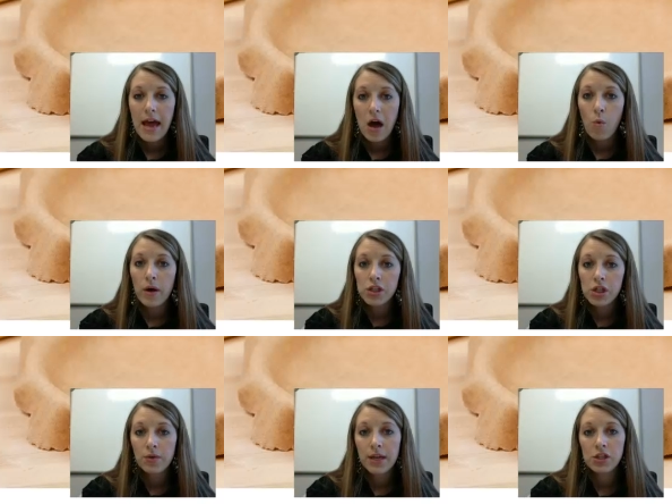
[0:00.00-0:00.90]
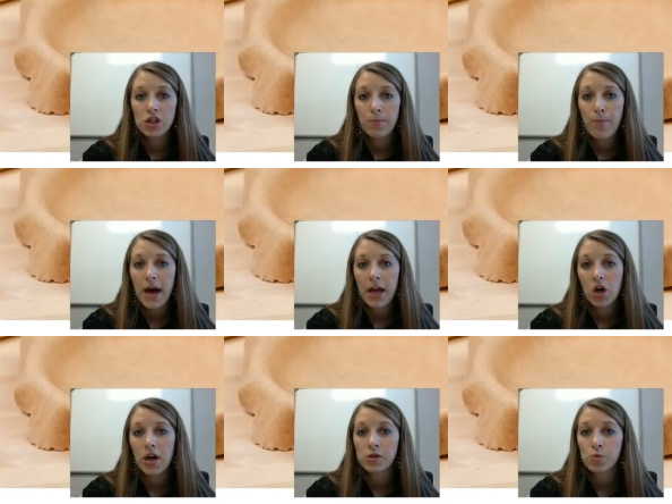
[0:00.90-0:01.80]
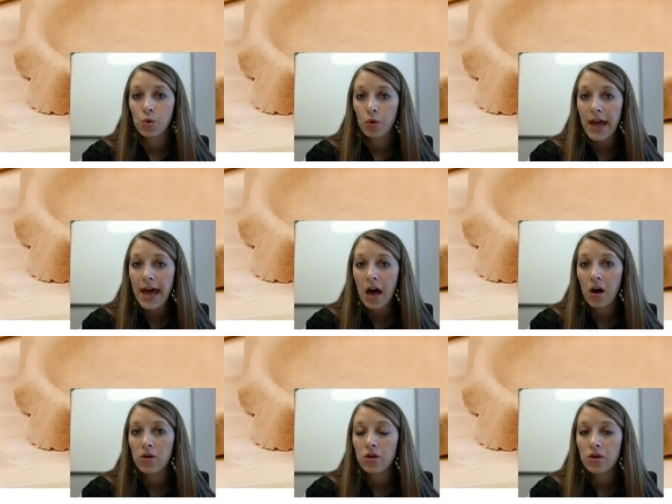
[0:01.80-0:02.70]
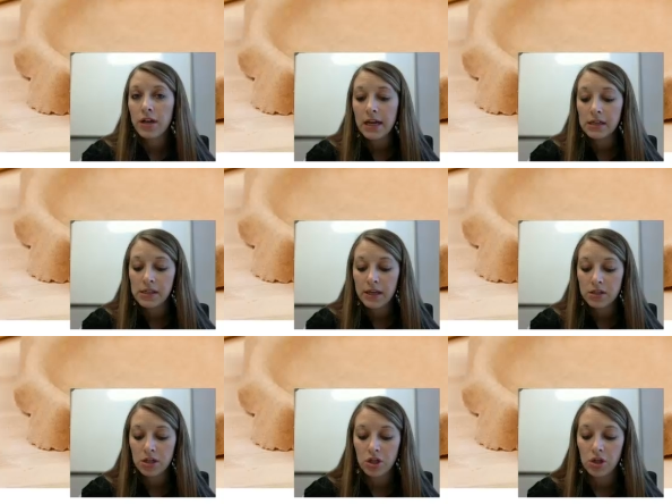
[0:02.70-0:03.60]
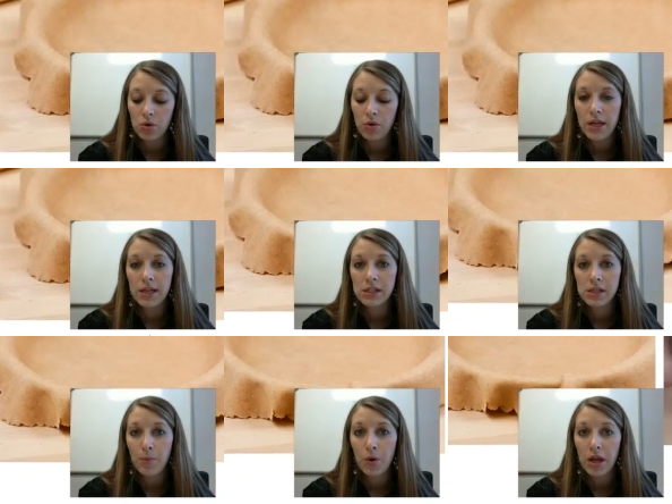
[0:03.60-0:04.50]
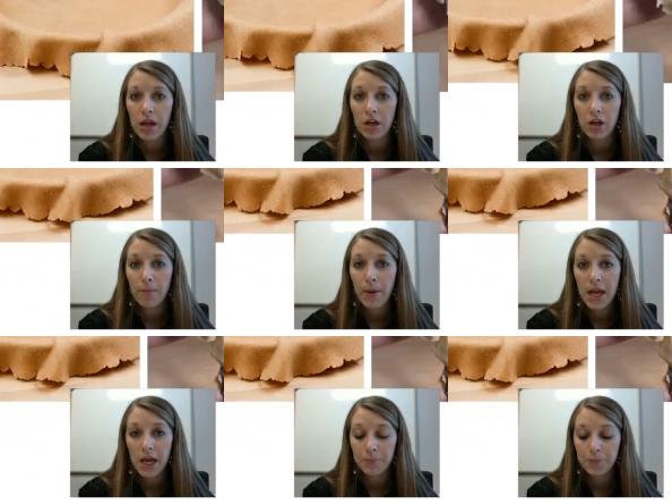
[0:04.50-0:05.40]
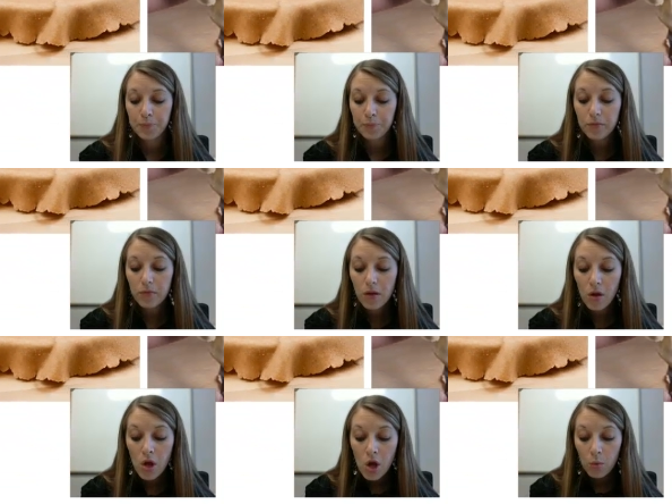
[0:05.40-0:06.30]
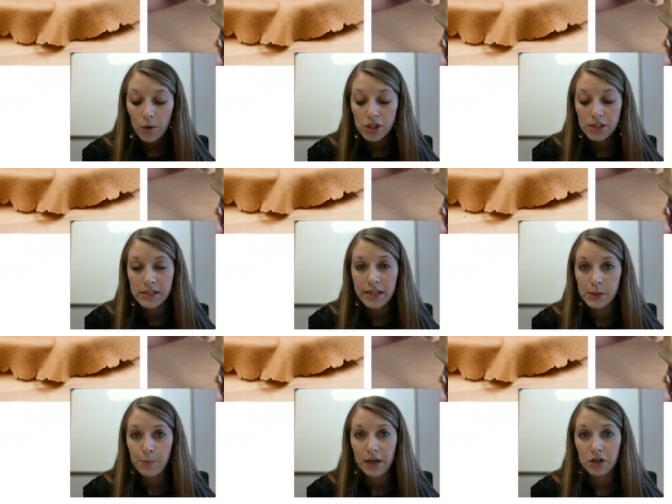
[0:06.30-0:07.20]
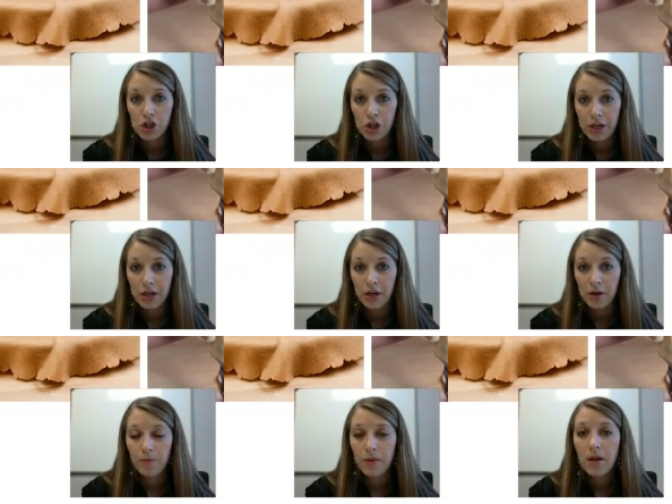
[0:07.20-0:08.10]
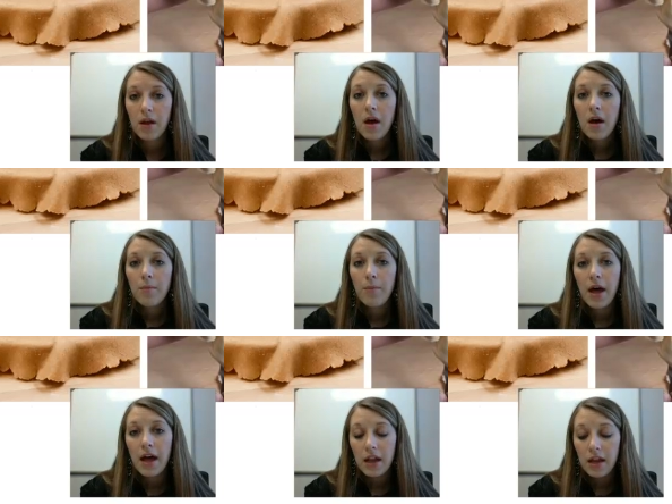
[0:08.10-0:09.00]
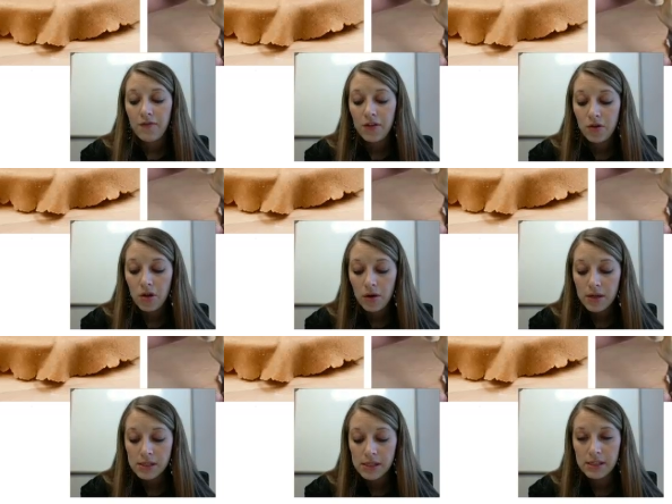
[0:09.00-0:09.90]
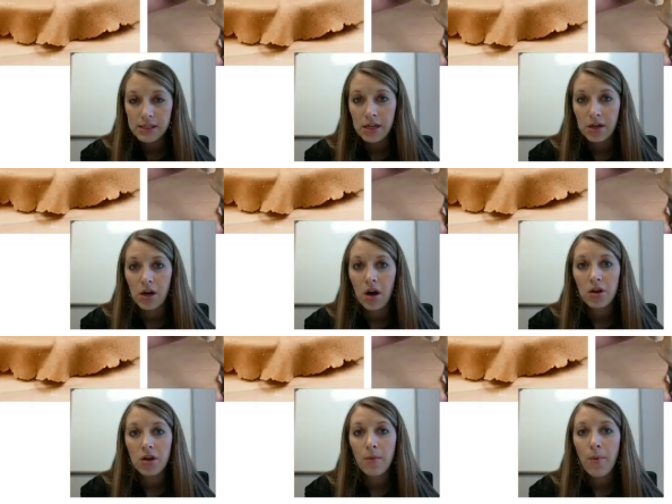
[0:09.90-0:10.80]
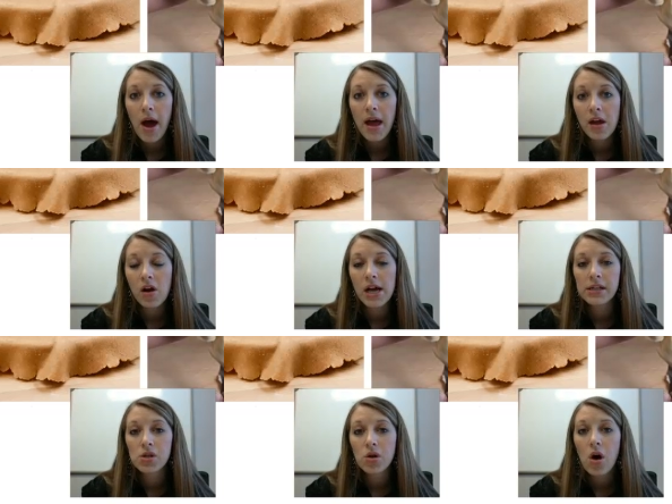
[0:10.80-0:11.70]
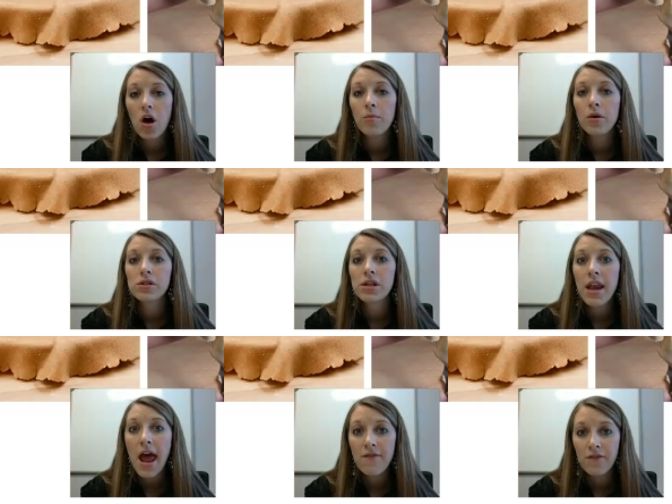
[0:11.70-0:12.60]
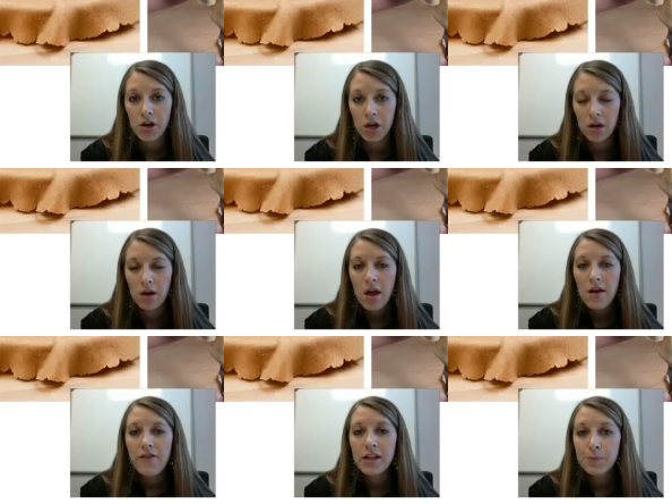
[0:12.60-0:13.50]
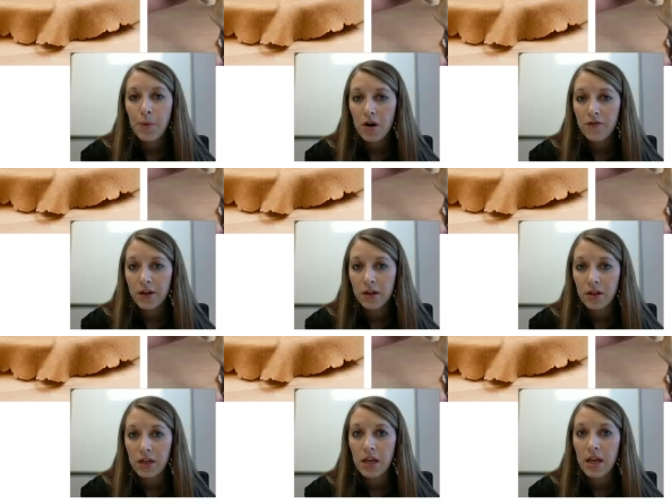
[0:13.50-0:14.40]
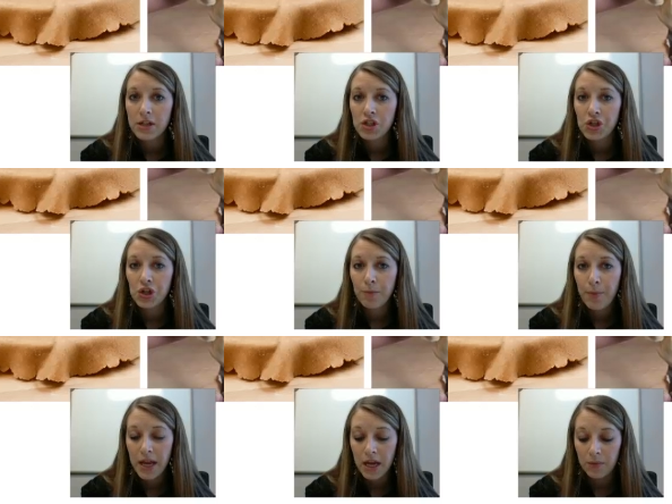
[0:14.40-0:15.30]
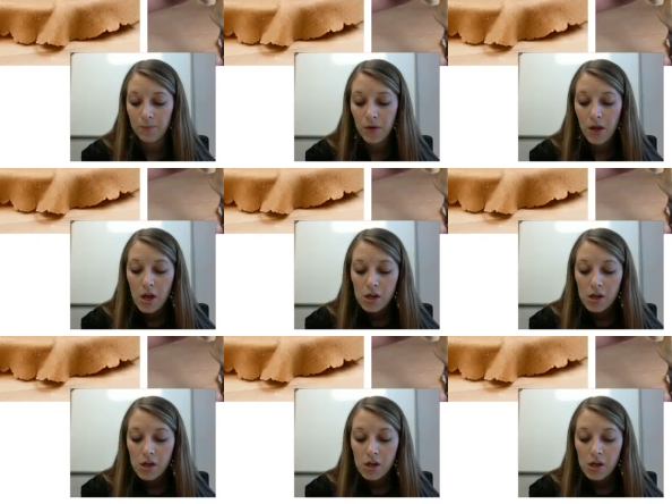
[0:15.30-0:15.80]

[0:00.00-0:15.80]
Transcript: Now, once you get your pie crust rolled out, your next thing to do is to put it in your pan, which is this picture here. But if you notice this here, your pie crust almost never fits perfectly into your pan.